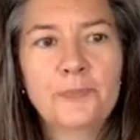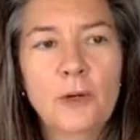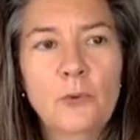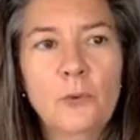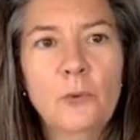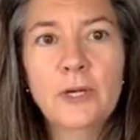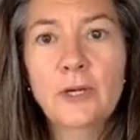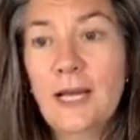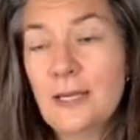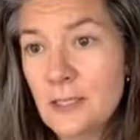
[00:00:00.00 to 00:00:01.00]

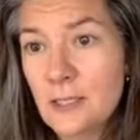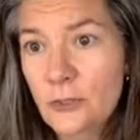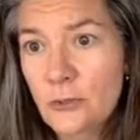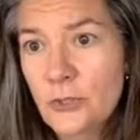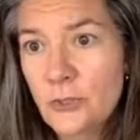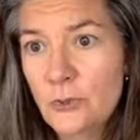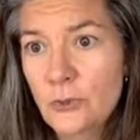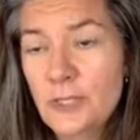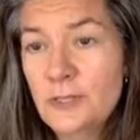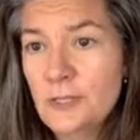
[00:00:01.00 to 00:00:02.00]
We're asking you to
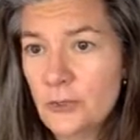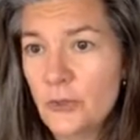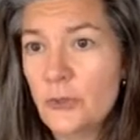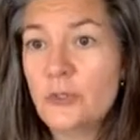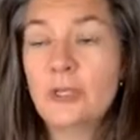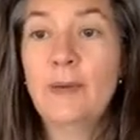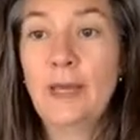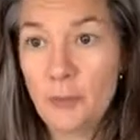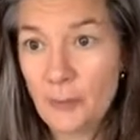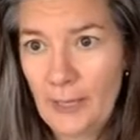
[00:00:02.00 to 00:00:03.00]
consider using
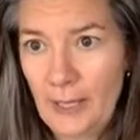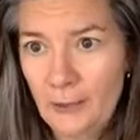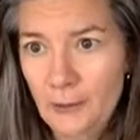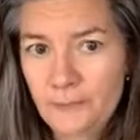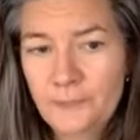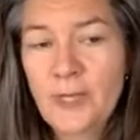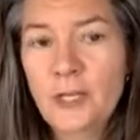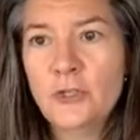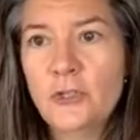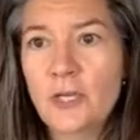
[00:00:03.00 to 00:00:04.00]
PaperPile
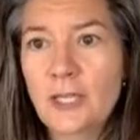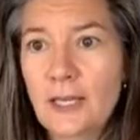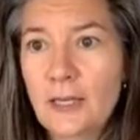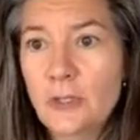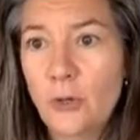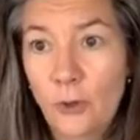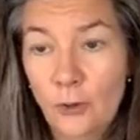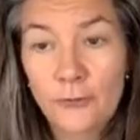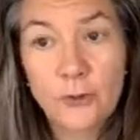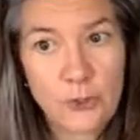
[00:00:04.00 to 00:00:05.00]
to collect
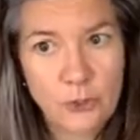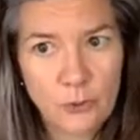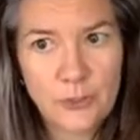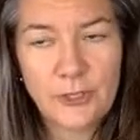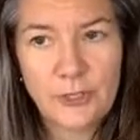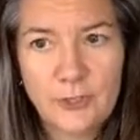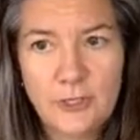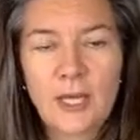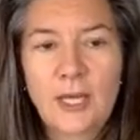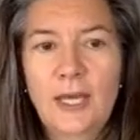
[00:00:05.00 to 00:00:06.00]
all of your
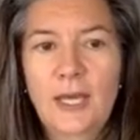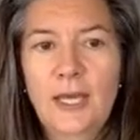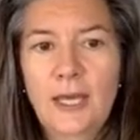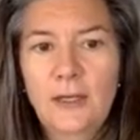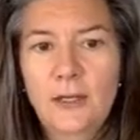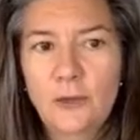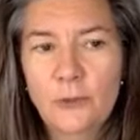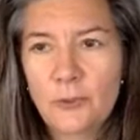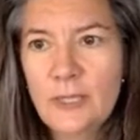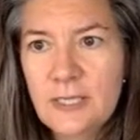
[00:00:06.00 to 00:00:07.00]
sources. And
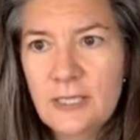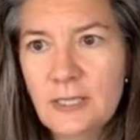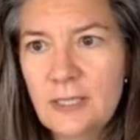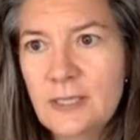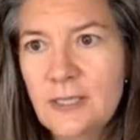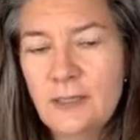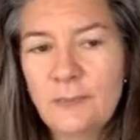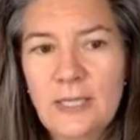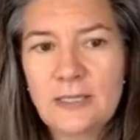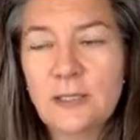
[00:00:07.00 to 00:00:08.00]
the reason is it
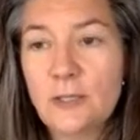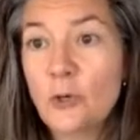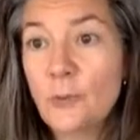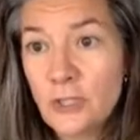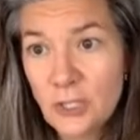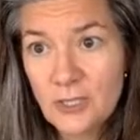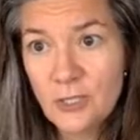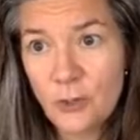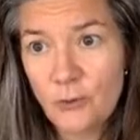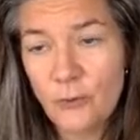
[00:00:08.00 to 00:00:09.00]
makes it so much
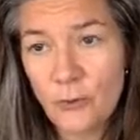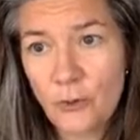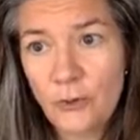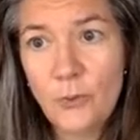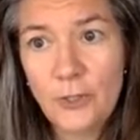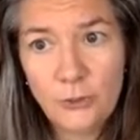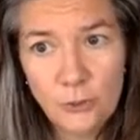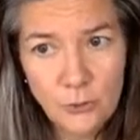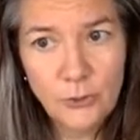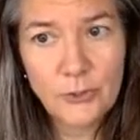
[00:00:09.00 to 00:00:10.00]
easier for you when you
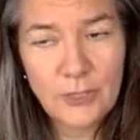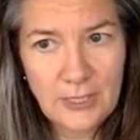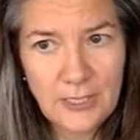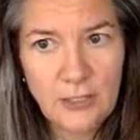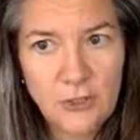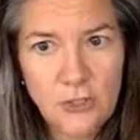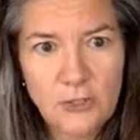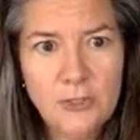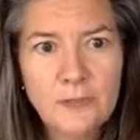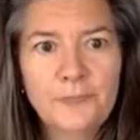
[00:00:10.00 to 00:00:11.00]
do your citations.